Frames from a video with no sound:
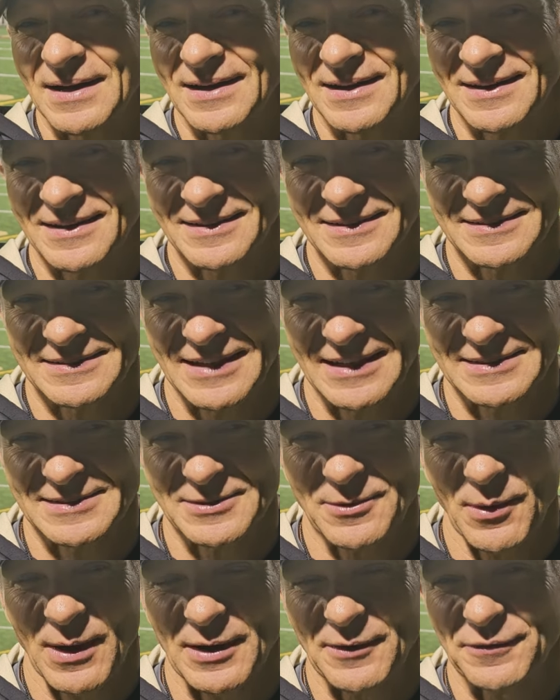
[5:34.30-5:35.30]
Uh, that's
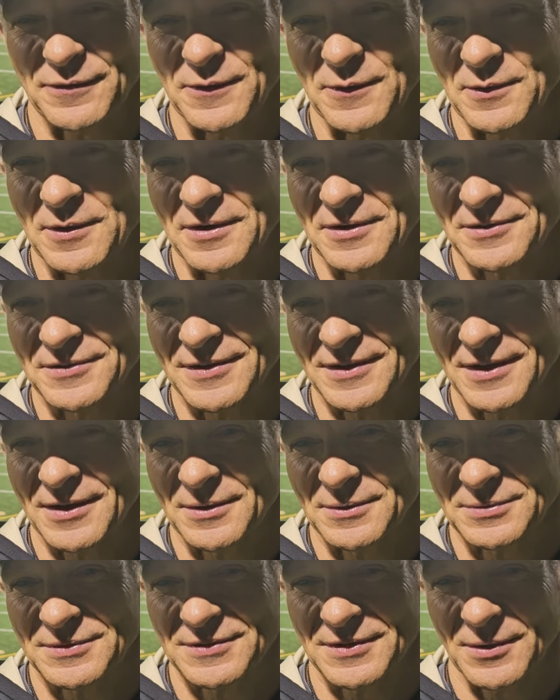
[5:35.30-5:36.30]
quite a few years
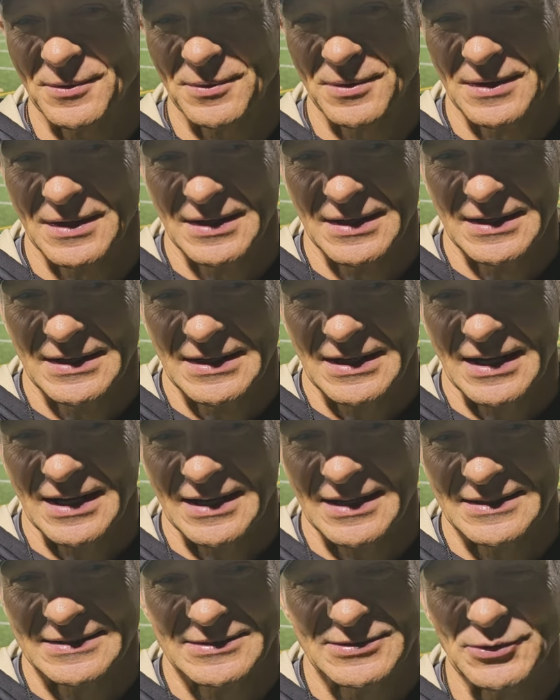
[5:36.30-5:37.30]
ago. So
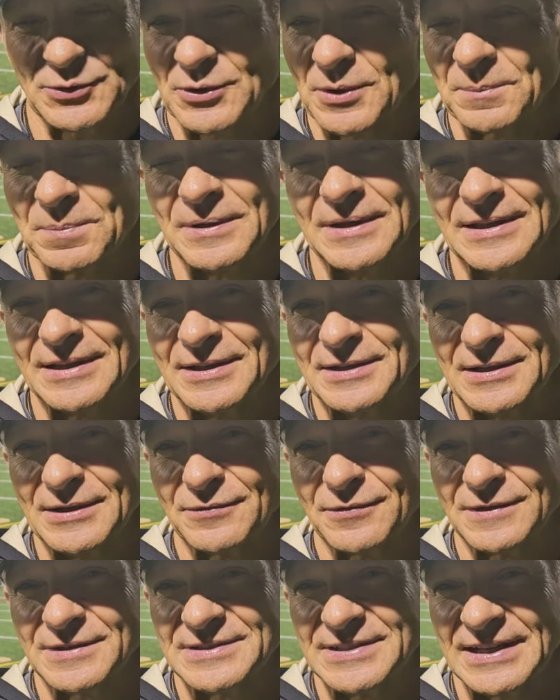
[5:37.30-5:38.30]
uh, two completely
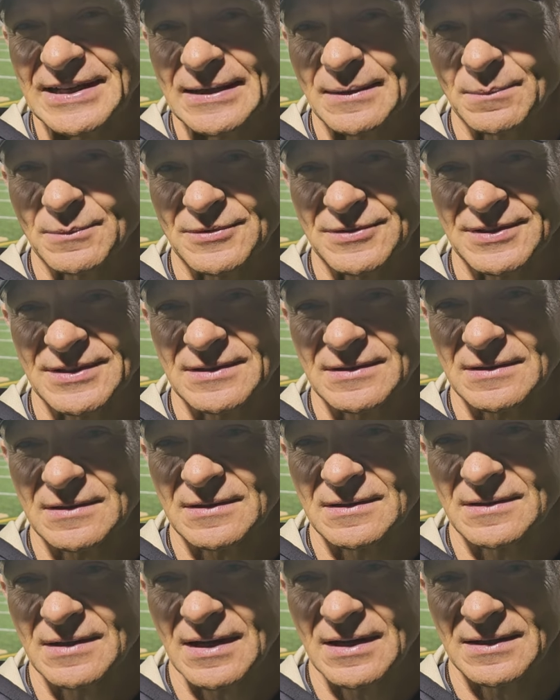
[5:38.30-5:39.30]
different teams and
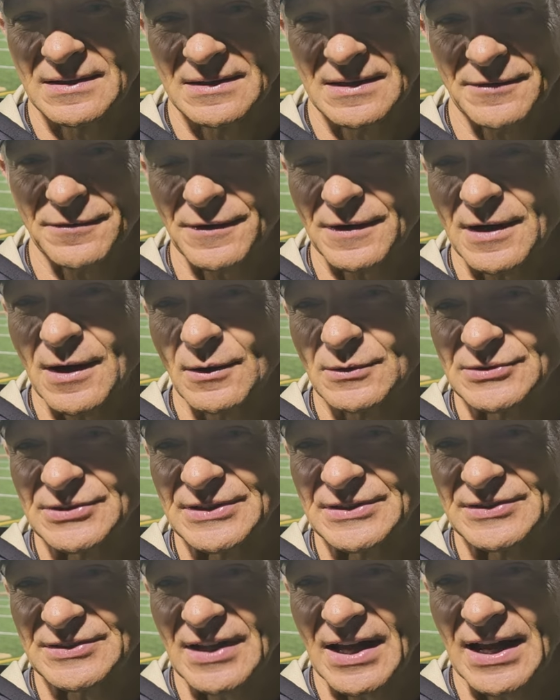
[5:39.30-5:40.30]
and different
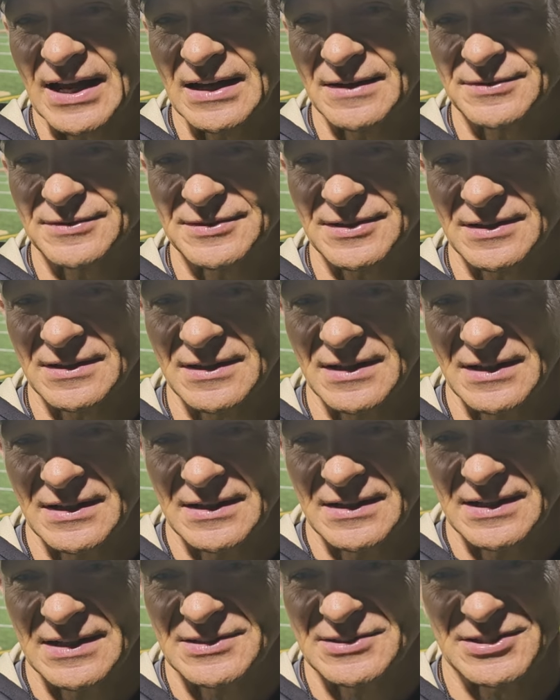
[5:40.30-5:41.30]
coaching staffs. And
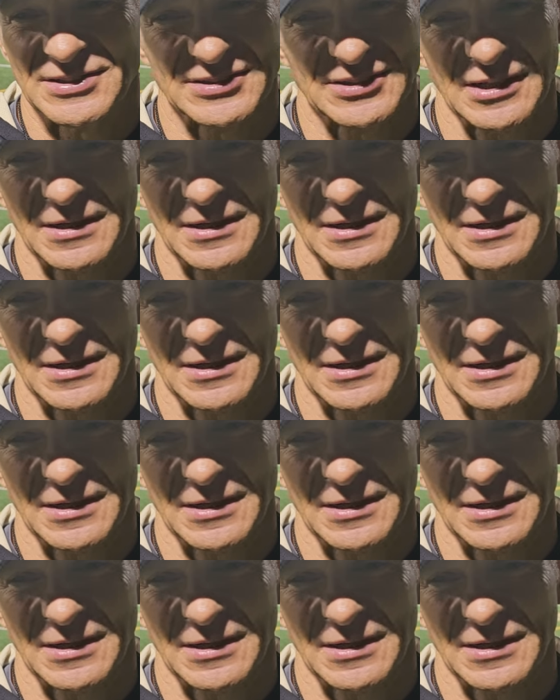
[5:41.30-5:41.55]
it's just